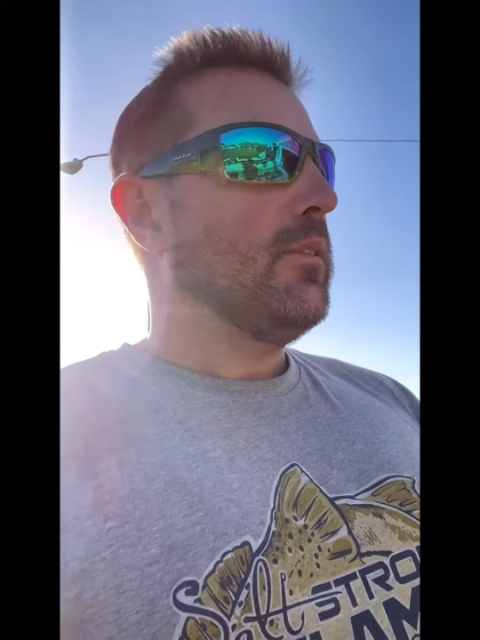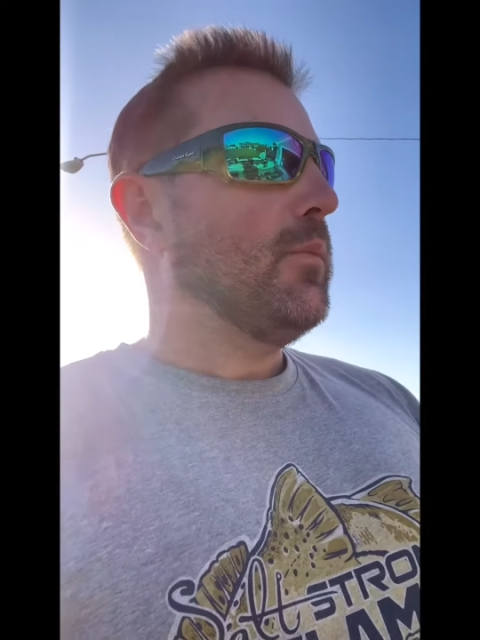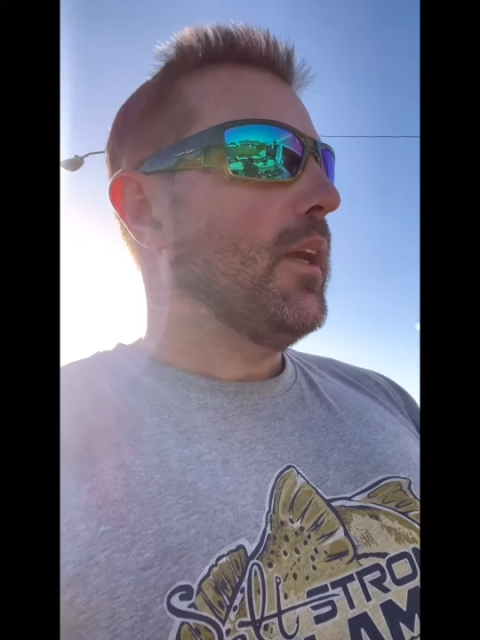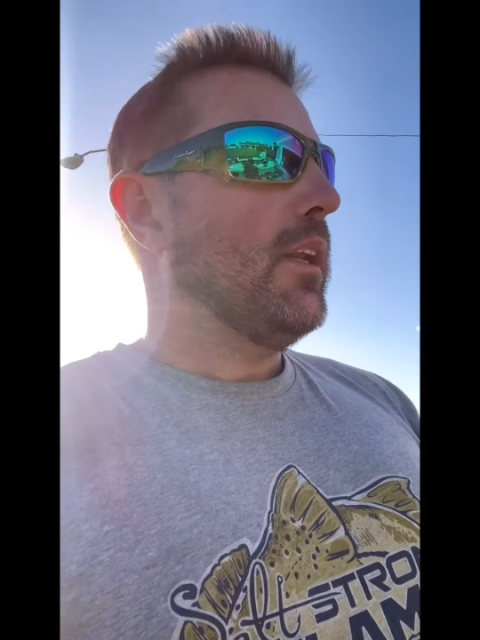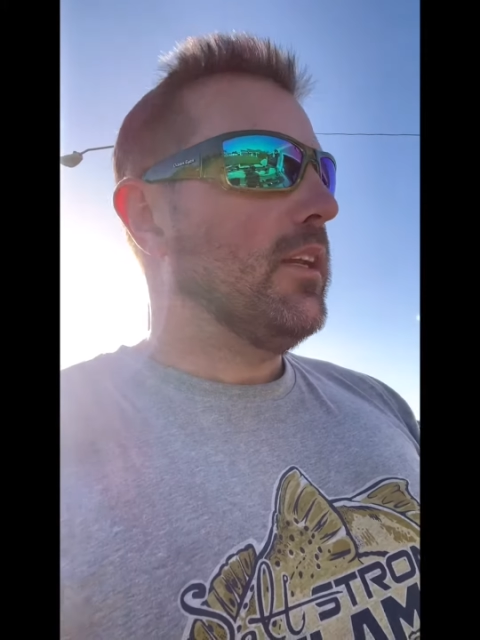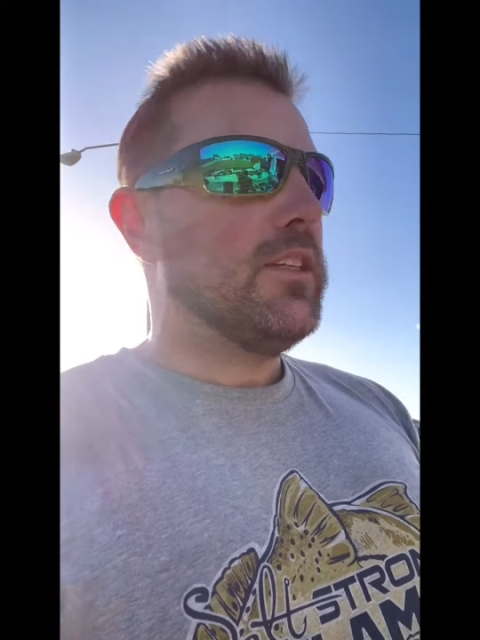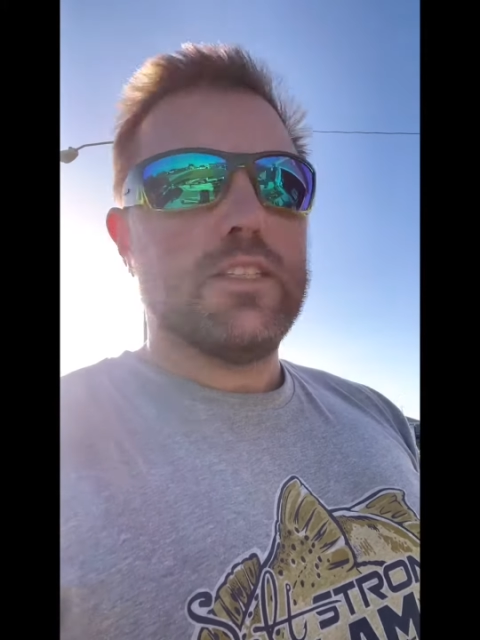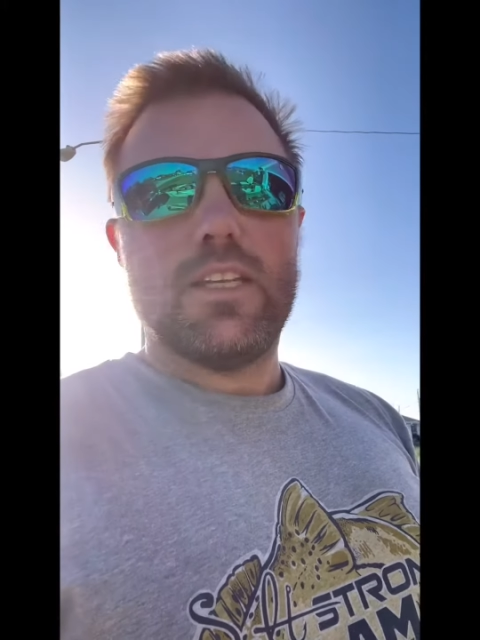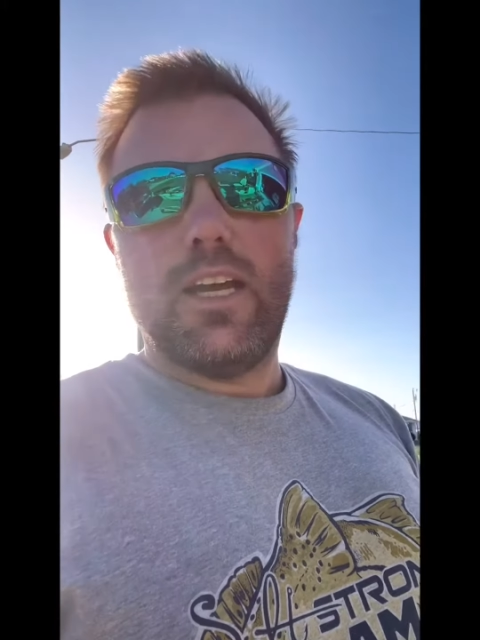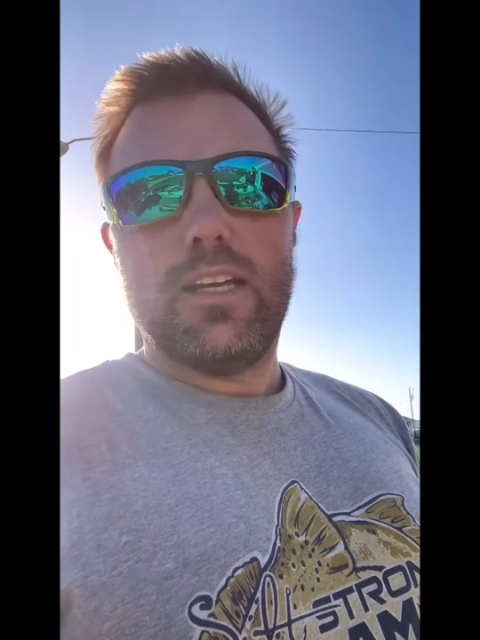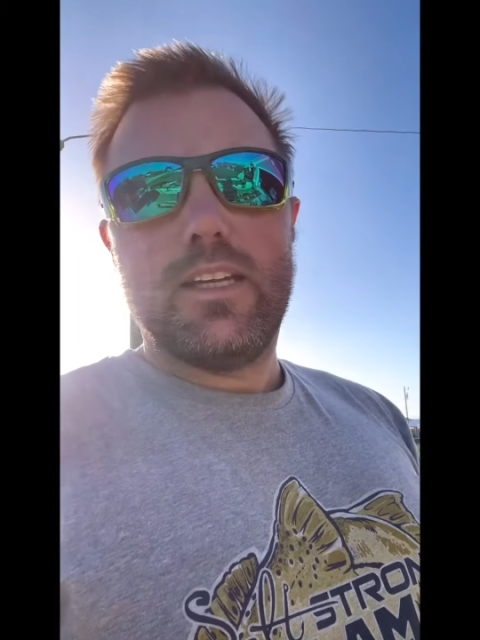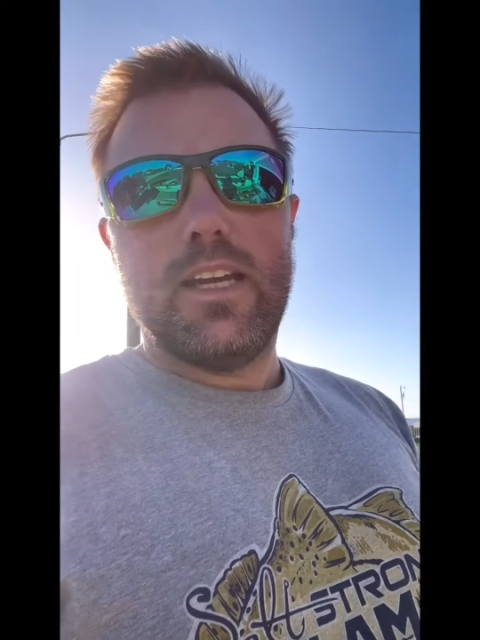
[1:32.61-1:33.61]
man, I just,
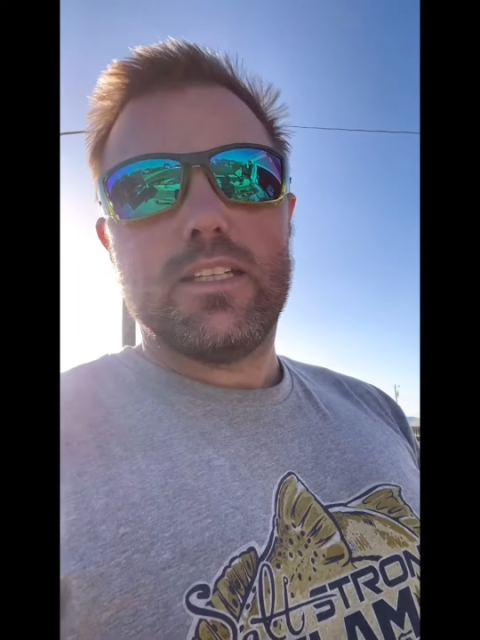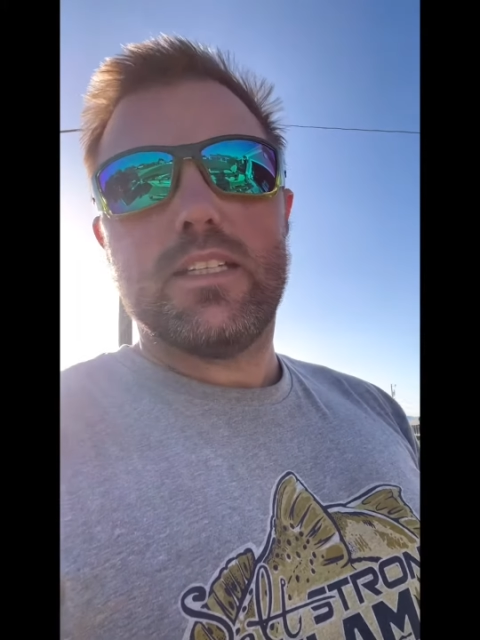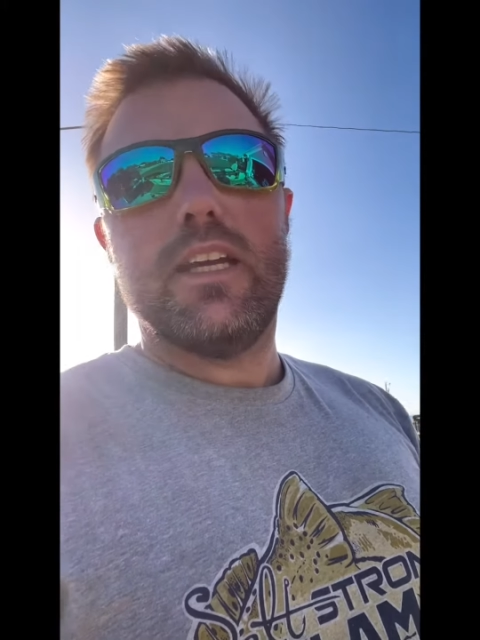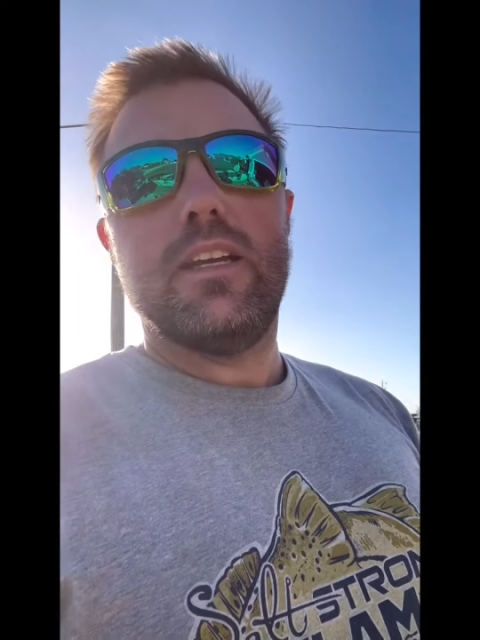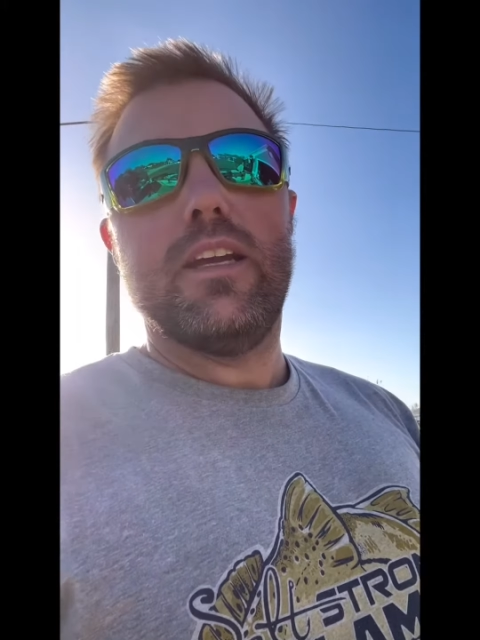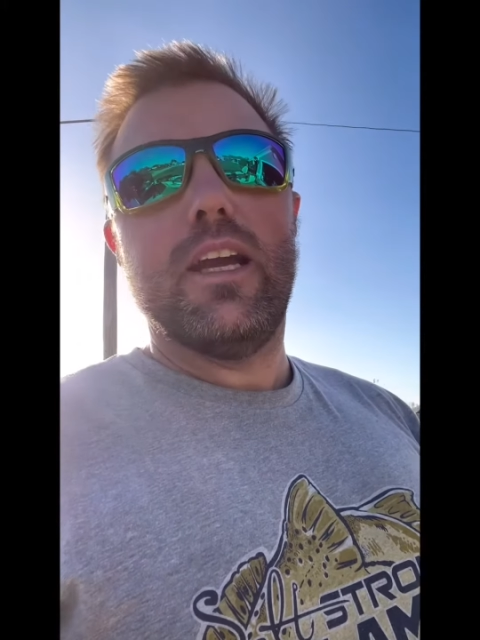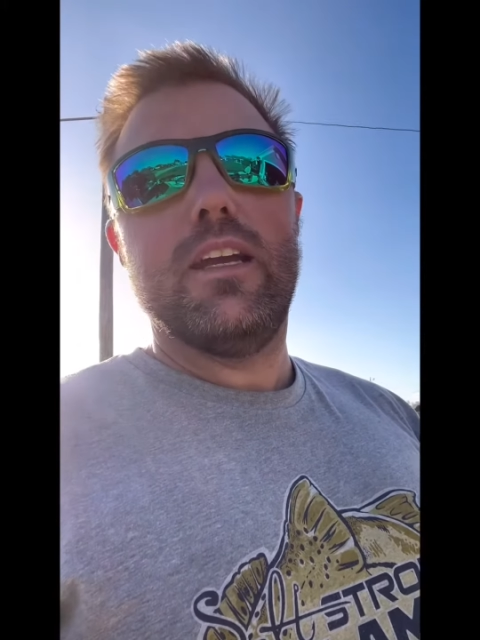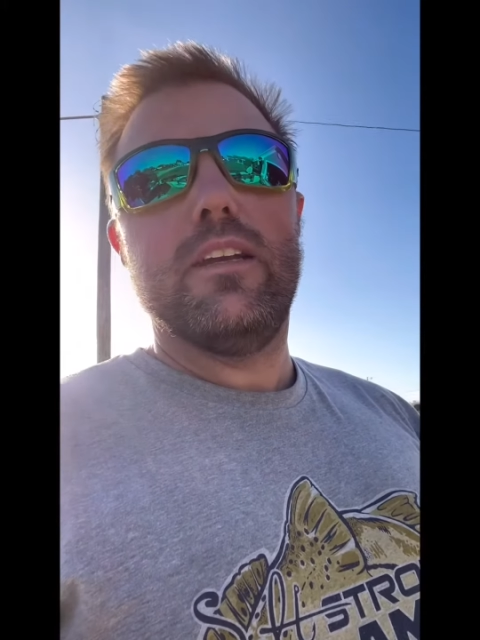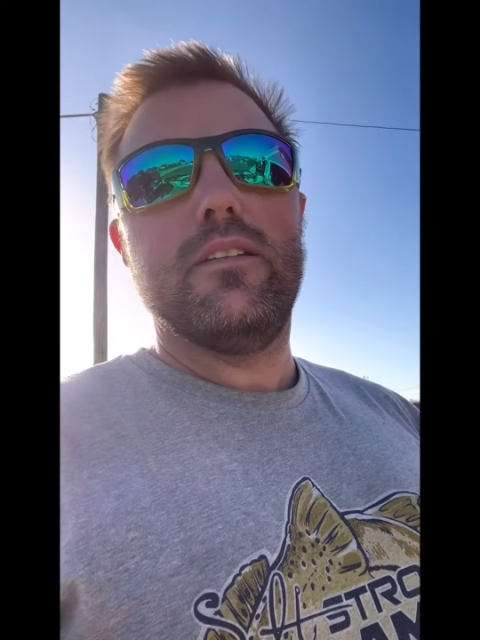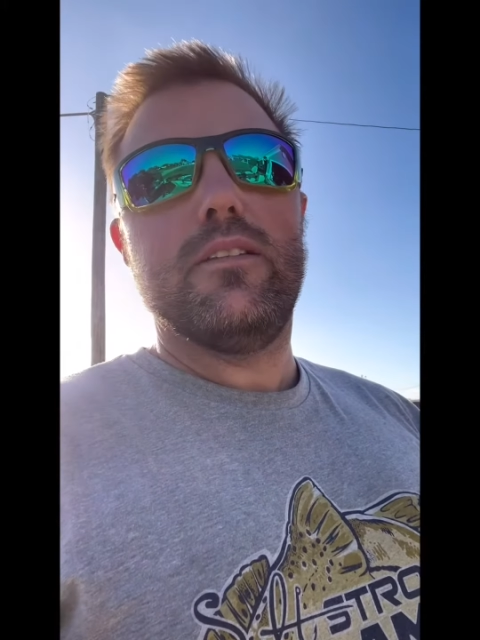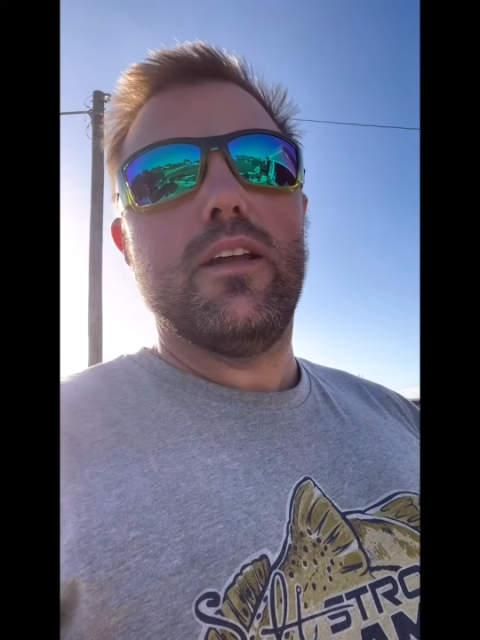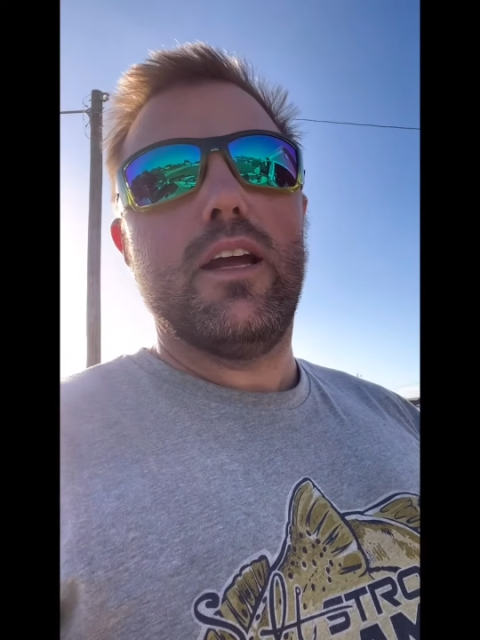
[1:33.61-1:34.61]
I can't say uh,
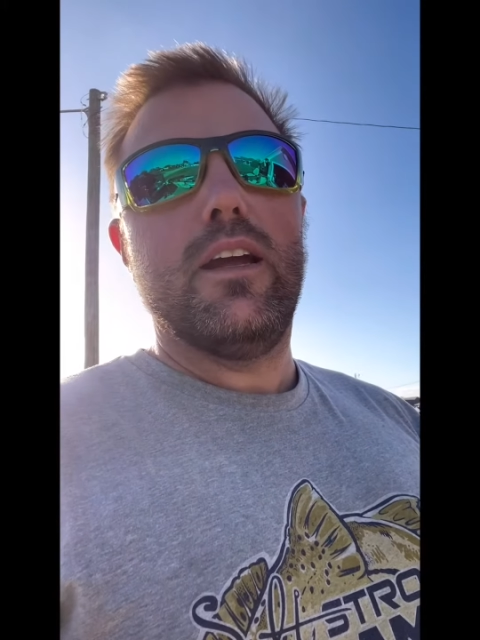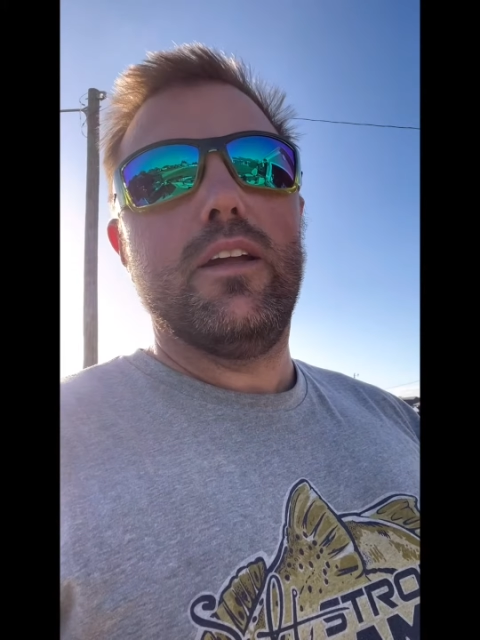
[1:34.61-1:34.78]
uh,